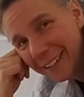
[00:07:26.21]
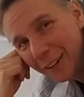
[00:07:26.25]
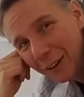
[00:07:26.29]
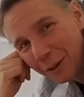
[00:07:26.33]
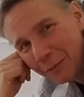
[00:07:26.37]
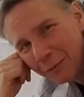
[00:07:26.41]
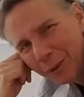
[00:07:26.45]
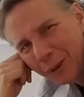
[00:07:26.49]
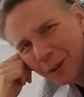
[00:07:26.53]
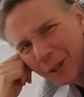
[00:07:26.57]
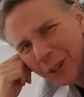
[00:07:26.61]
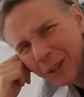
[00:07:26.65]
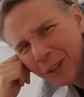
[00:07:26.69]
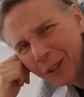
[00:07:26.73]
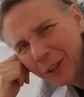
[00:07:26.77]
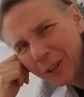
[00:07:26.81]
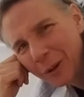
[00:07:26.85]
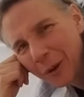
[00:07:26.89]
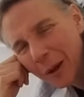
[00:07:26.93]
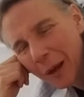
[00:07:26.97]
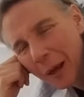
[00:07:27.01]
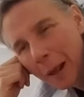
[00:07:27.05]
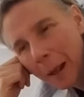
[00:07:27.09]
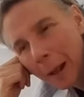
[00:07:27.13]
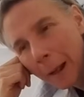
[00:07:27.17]
so I'm warning
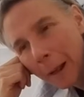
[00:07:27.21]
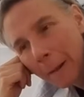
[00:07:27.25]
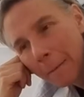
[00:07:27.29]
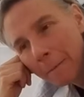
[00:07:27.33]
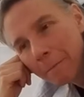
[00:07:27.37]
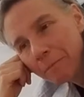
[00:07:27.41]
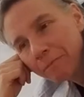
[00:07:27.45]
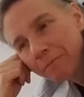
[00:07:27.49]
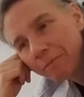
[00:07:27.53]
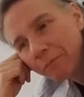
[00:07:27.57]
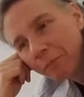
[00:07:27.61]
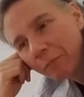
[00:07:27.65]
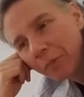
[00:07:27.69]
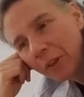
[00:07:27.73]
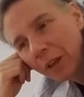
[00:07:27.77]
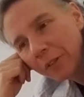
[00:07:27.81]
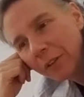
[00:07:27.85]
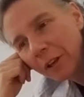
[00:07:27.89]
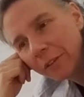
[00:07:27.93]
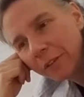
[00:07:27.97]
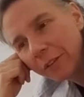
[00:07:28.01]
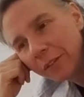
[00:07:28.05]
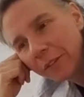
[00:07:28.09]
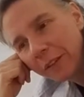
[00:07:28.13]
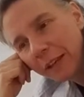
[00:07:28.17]
you.
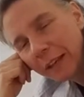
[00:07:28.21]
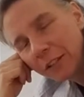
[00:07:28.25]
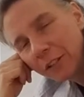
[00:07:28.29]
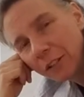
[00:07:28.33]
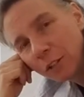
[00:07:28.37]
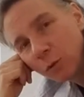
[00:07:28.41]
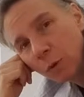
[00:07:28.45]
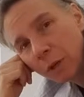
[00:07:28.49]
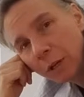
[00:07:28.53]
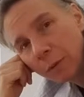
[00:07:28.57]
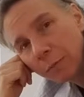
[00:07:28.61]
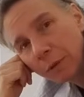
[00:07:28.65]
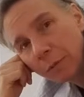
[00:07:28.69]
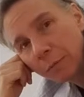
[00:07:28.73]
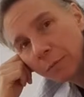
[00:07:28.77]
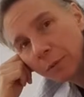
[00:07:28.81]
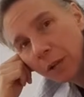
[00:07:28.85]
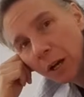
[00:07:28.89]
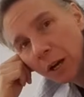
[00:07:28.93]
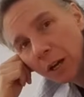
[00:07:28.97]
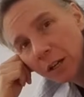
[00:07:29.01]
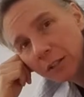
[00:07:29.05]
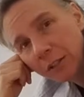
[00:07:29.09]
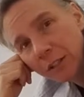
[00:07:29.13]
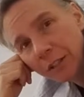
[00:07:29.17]
The other thing is you want to put
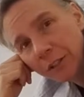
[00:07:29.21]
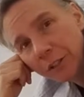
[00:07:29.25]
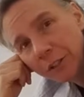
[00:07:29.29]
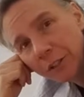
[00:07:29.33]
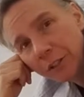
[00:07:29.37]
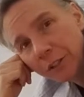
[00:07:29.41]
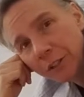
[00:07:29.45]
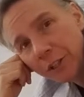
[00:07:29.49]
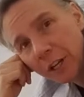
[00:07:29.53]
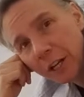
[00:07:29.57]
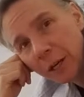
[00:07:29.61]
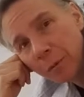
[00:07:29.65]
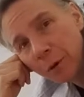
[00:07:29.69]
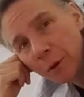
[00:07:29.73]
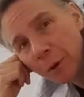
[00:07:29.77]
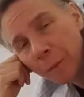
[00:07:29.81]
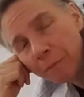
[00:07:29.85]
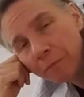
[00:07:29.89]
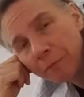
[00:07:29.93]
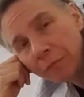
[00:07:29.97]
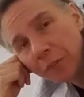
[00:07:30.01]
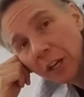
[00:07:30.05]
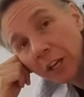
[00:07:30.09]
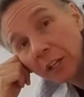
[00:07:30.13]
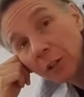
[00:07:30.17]
blocks under your table,
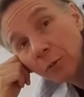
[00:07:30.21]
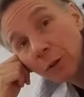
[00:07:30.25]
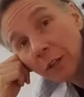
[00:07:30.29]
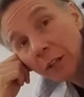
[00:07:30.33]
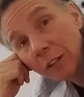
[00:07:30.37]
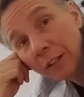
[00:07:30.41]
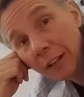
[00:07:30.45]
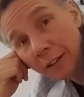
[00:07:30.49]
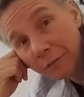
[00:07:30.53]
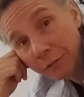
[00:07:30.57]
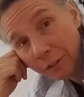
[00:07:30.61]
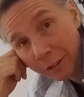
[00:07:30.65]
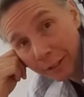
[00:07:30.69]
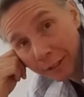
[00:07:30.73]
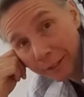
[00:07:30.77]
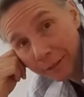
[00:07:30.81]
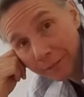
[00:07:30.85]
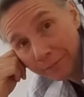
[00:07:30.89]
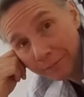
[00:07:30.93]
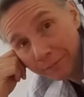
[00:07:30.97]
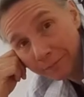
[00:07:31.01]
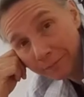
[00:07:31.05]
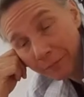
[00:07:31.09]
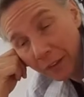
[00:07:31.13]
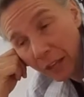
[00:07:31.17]
and you want to level it,
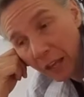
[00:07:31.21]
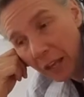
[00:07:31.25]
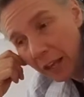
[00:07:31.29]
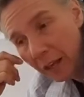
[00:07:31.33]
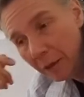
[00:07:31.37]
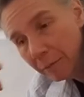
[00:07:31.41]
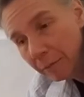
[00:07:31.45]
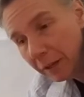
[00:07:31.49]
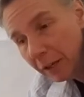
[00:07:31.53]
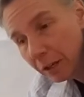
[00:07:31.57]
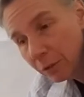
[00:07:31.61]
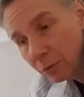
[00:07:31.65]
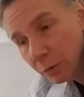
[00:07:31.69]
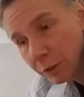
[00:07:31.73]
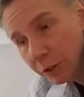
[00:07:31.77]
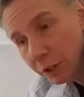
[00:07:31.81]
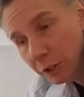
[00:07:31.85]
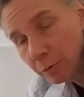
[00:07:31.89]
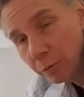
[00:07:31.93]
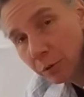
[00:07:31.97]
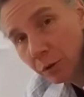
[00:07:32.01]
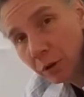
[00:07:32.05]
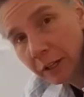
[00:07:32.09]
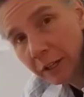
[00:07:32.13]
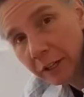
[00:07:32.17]
because when
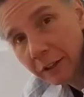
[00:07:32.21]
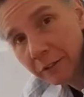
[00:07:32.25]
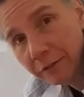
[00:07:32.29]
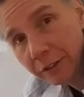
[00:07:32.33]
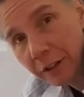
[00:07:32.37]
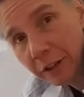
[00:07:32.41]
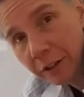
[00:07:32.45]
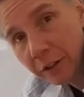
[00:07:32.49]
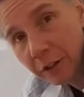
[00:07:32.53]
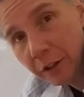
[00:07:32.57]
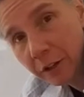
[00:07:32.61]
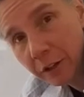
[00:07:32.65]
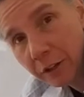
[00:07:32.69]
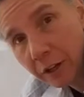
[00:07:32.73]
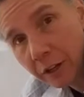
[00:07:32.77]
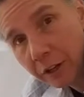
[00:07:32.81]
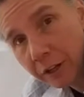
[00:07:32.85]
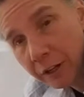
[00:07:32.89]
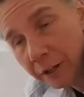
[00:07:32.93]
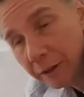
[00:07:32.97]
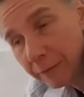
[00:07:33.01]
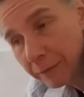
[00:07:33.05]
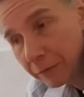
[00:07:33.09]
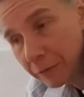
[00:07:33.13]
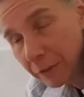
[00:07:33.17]
you're pouring a flood coat
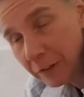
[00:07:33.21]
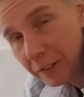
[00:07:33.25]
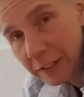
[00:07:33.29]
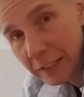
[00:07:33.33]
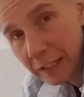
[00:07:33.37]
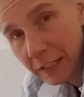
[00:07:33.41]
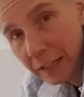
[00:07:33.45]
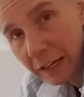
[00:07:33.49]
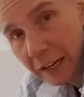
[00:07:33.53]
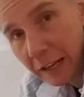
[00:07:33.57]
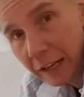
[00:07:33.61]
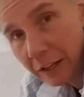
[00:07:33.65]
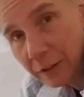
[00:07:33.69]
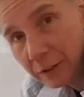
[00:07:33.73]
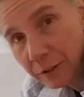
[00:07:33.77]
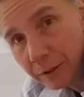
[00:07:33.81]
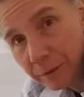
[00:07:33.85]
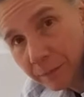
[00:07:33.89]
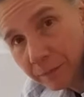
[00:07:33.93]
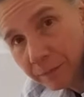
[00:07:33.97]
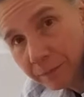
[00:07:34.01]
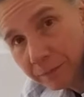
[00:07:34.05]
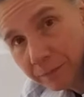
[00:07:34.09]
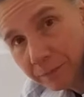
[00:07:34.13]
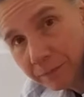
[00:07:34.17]
on it, if it's at an
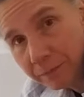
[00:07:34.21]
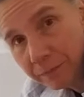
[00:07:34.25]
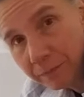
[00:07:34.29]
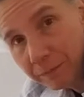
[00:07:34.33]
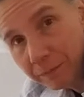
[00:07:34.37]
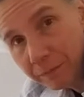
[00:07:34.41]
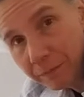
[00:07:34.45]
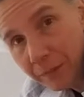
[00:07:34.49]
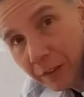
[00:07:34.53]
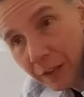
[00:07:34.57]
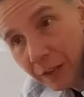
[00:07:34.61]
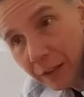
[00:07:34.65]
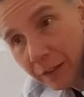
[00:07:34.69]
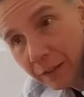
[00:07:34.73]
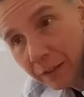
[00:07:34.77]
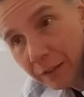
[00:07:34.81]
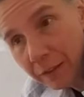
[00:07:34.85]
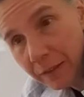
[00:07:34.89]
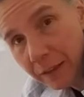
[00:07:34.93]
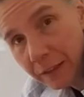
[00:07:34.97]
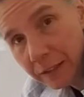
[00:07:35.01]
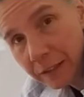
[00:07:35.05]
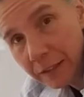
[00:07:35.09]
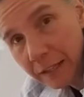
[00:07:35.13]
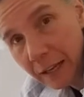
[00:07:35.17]
angle,
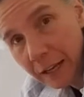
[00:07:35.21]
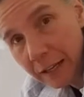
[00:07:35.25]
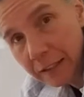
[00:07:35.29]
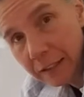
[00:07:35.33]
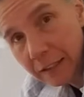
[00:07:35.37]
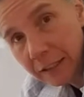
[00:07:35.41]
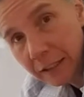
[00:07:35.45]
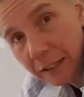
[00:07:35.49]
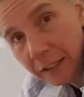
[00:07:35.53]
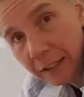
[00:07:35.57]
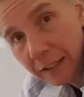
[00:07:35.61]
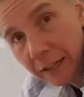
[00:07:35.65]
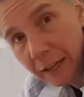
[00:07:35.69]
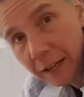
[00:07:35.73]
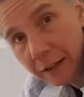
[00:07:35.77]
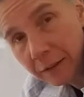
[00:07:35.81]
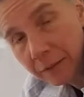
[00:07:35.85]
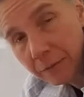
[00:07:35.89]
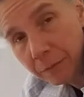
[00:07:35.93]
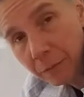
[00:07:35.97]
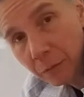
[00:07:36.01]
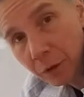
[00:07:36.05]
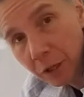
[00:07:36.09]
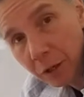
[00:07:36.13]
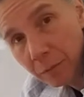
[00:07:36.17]
this side's going to get
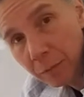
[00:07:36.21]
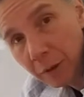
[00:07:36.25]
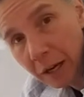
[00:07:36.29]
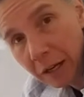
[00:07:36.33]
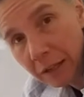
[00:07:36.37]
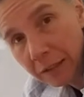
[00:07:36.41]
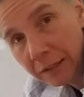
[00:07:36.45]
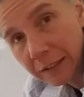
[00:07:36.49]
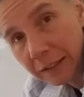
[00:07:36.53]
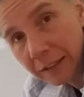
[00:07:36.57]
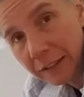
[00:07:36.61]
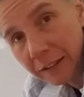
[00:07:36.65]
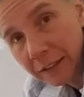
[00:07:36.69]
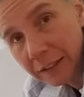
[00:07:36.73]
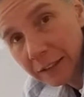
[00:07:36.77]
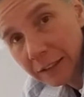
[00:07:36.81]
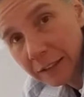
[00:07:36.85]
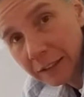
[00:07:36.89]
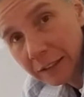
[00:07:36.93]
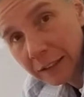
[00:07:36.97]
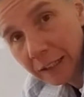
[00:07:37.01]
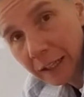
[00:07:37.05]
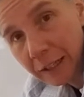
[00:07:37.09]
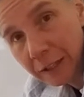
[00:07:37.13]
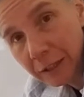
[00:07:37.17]
more epoxy than
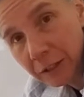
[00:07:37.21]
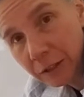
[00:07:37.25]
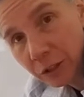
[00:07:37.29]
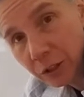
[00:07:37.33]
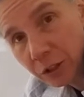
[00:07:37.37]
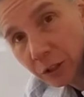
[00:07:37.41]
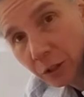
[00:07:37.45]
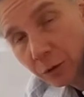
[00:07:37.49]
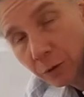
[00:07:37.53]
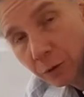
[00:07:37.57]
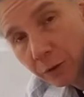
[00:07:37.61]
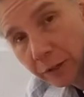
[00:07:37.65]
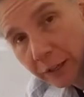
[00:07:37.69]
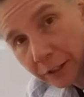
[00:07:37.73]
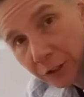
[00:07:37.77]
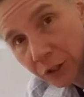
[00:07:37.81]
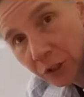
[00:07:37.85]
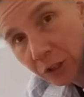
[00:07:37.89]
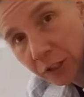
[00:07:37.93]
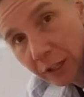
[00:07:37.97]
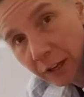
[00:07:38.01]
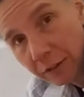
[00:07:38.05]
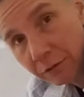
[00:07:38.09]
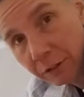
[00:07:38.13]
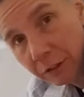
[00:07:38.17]
this side. So
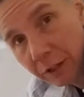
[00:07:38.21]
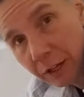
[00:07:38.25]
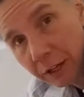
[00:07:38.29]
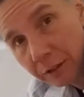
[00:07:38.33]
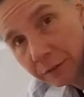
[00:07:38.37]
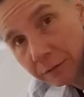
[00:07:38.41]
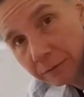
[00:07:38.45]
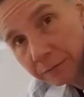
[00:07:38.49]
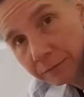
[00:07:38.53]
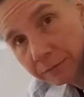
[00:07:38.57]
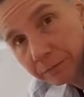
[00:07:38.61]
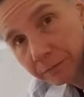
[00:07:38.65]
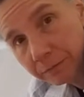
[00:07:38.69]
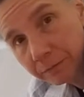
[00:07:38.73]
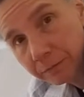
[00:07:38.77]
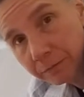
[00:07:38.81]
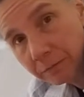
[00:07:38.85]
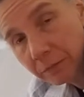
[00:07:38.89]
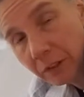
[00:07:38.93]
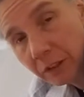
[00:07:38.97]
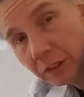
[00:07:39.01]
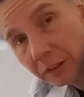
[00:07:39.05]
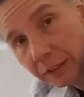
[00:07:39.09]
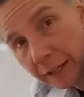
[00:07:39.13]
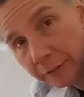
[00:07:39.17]
get your level out,
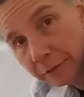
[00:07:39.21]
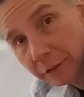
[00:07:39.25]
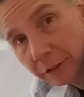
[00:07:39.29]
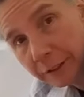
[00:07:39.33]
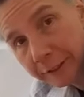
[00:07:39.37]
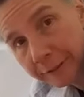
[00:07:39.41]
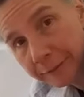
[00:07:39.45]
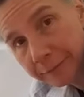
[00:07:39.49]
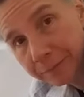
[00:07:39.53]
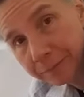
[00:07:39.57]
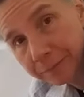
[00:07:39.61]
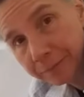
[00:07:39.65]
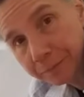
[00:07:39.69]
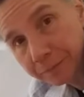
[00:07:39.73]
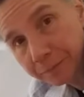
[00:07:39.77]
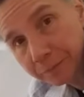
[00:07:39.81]
level it,